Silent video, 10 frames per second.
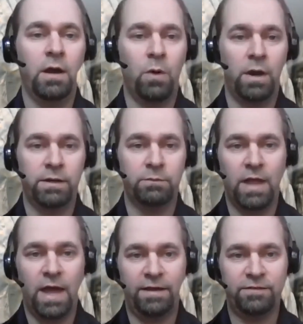unwind
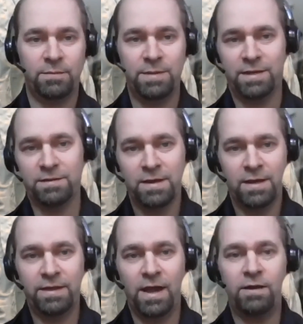and relax. And I mean,
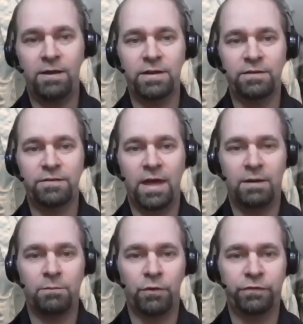the irony is
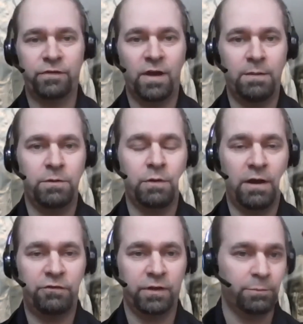that most of the time you
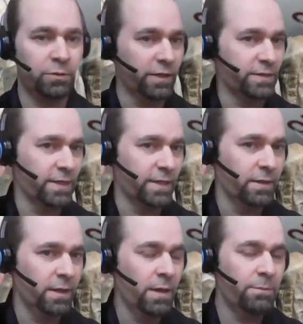actually are plugged in,
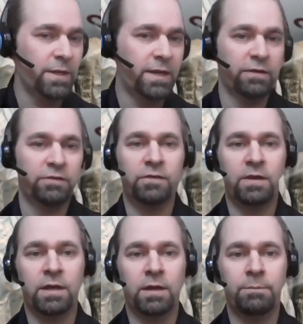because
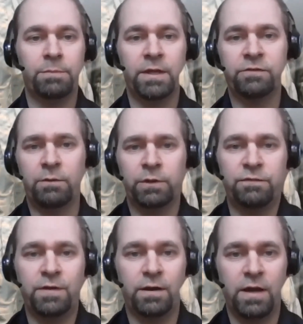it's not really
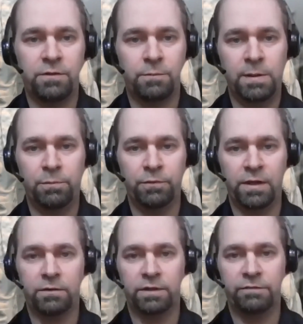fair to other people
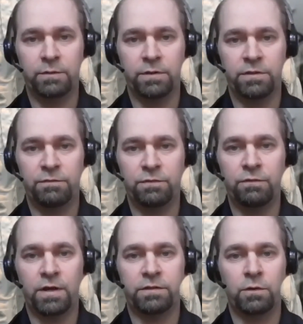that you're living with if you've
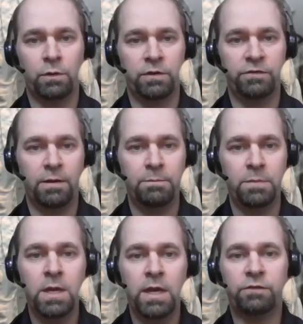got the noise up.
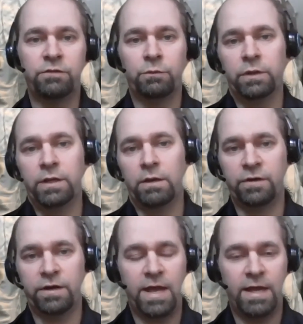And so really I was
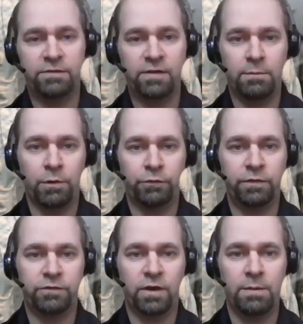on a headset most
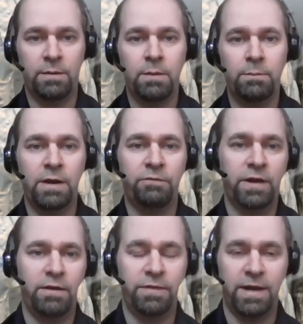of the time, but every
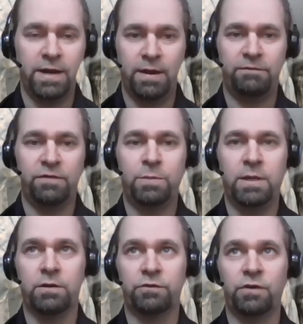now and then I would have the
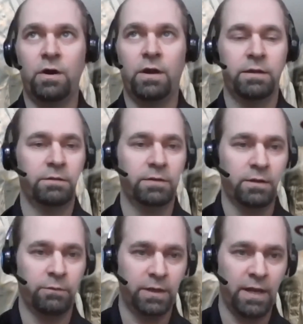speakers on, and
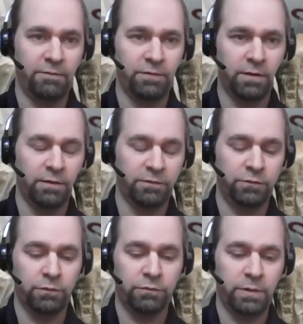we could have a
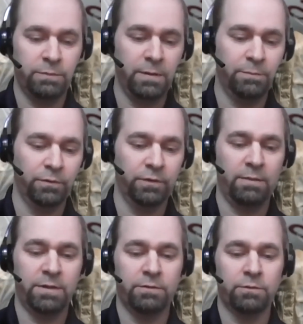2 or 3 people
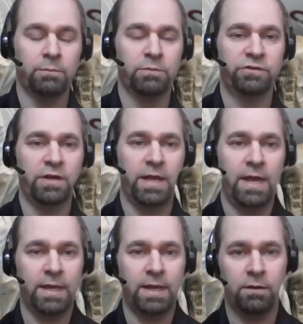come in the room and just kind of
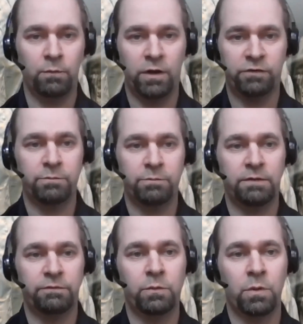hang out and watch
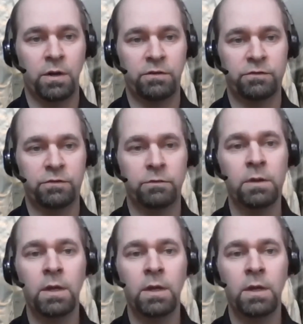something if we wanted to.